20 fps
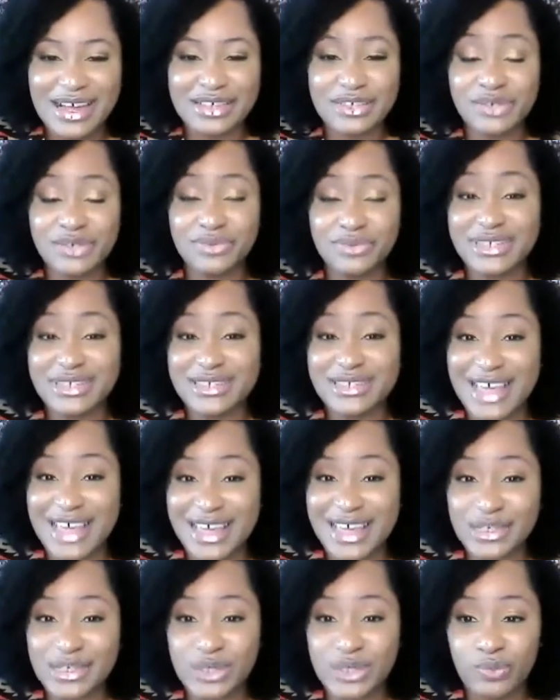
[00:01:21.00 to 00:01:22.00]
to
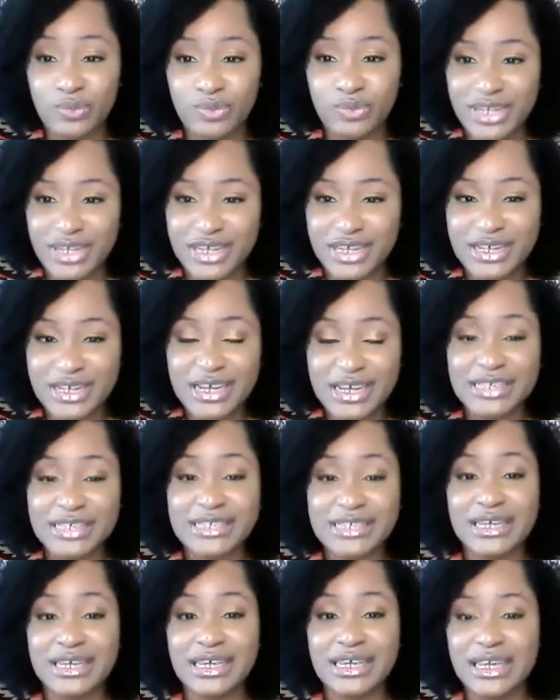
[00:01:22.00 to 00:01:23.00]
recite, to read,
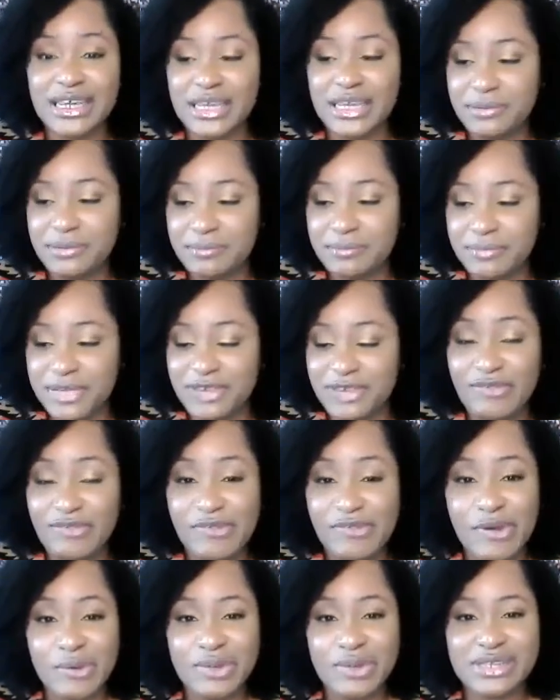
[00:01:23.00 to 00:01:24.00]
to keep me
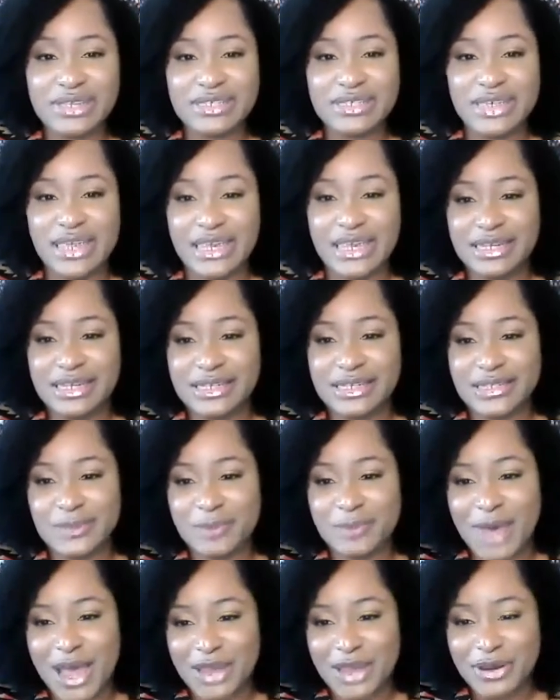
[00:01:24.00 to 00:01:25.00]
focused and
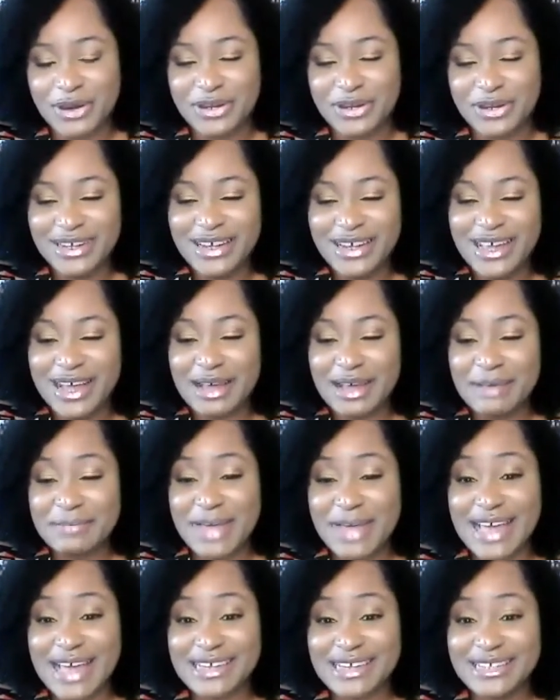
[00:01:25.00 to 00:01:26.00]
inspired.
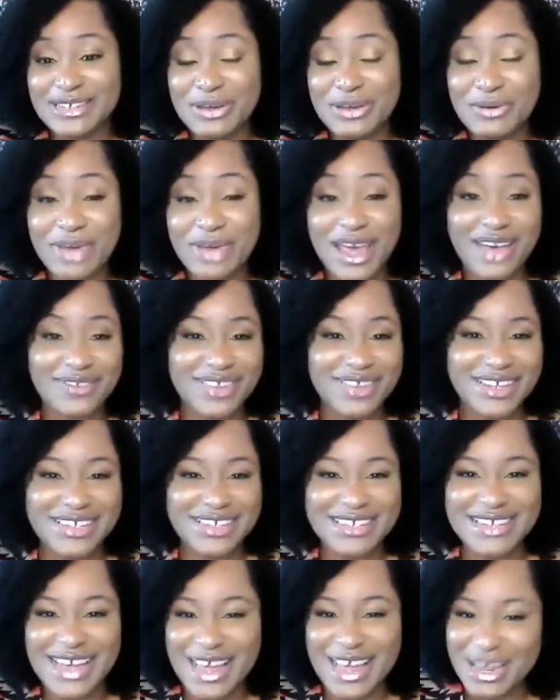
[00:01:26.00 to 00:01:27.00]
I don't have the
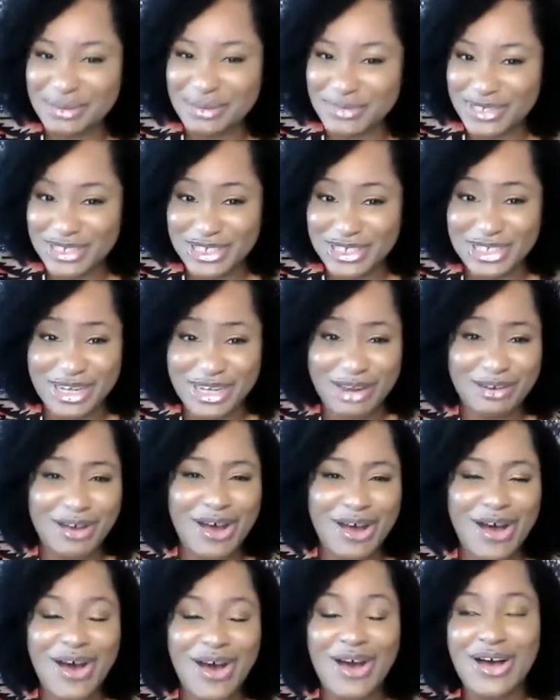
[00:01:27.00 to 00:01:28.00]
time to share
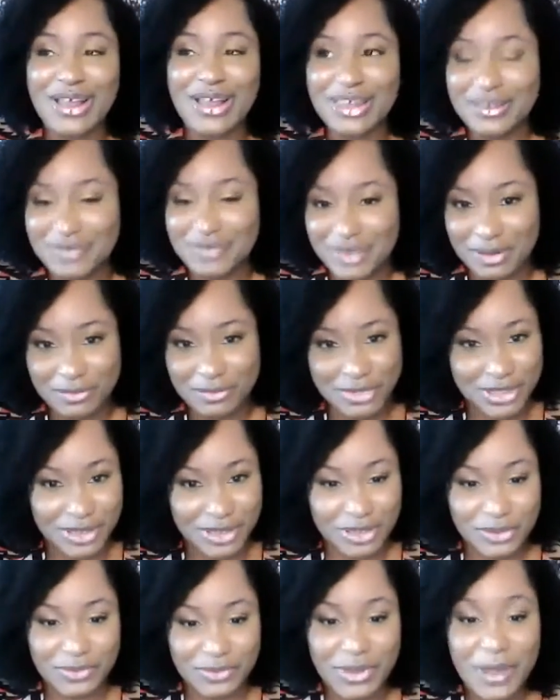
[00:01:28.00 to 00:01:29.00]
all of them with
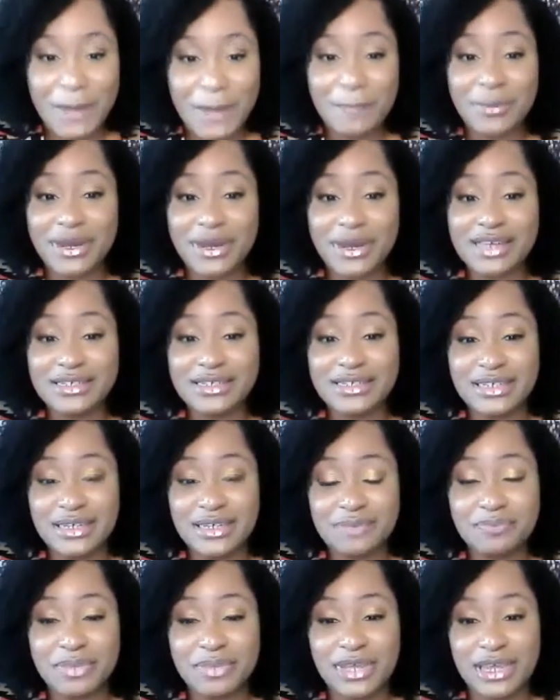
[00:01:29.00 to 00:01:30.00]
you, but I
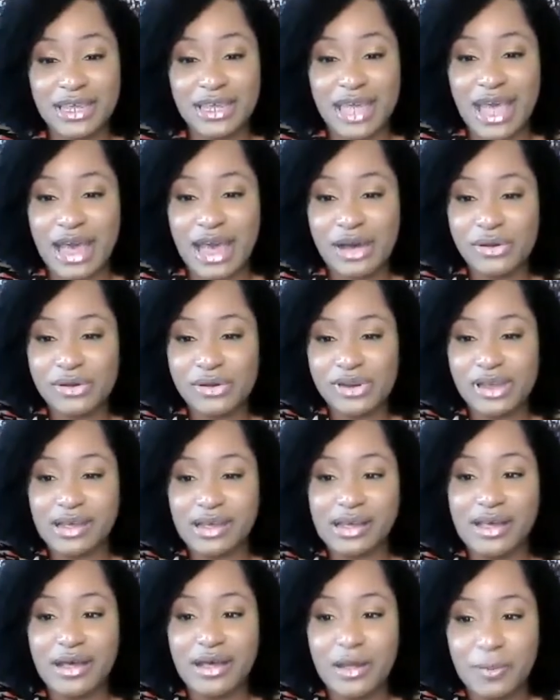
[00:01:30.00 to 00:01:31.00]
did pick out a
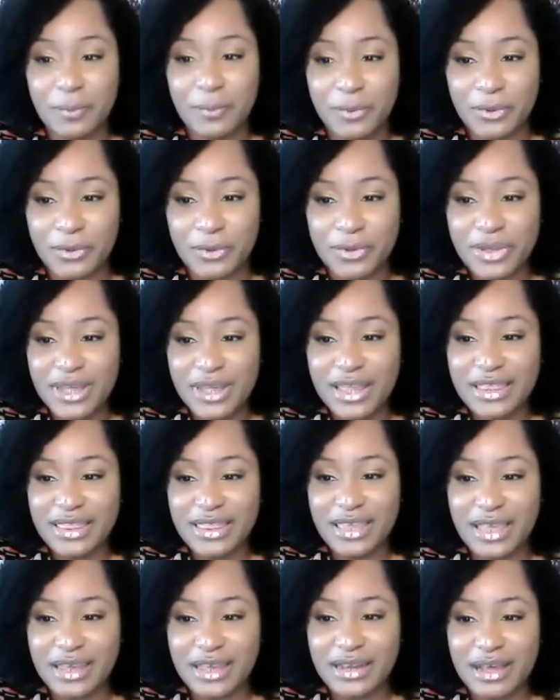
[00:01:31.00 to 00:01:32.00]
couple
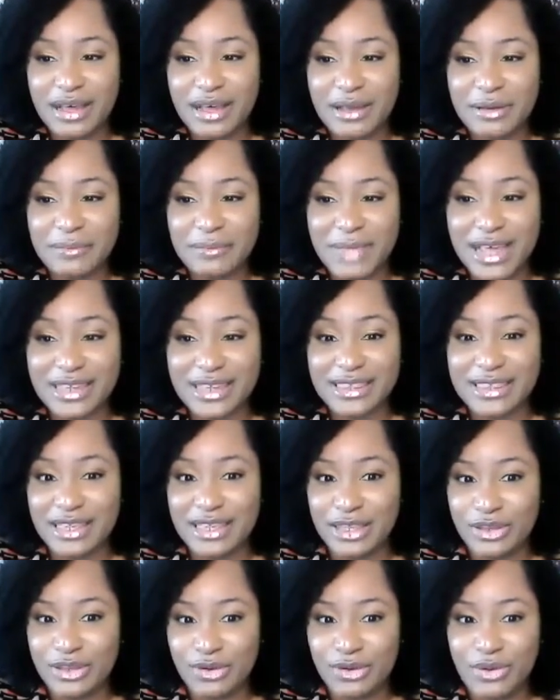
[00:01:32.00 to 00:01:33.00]
that I
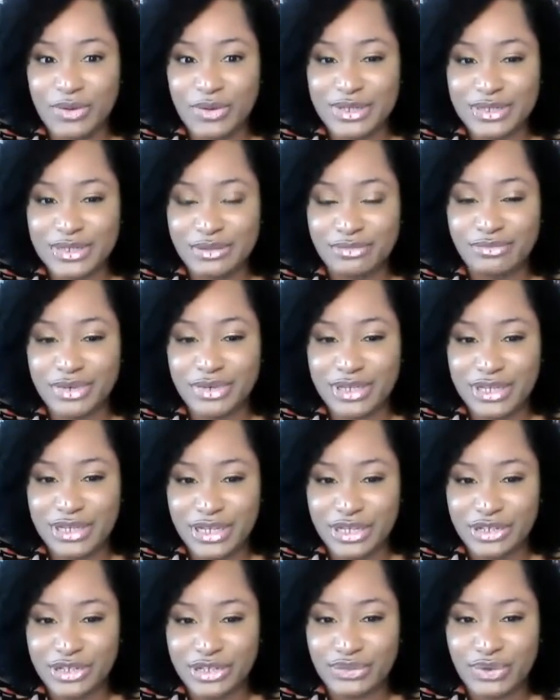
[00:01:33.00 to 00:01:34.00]
think you're going to really
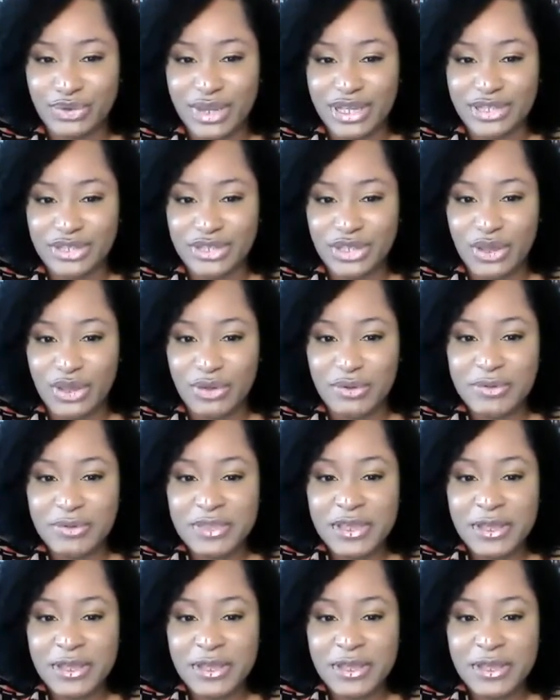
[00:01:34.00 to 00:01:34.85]
enjoy. So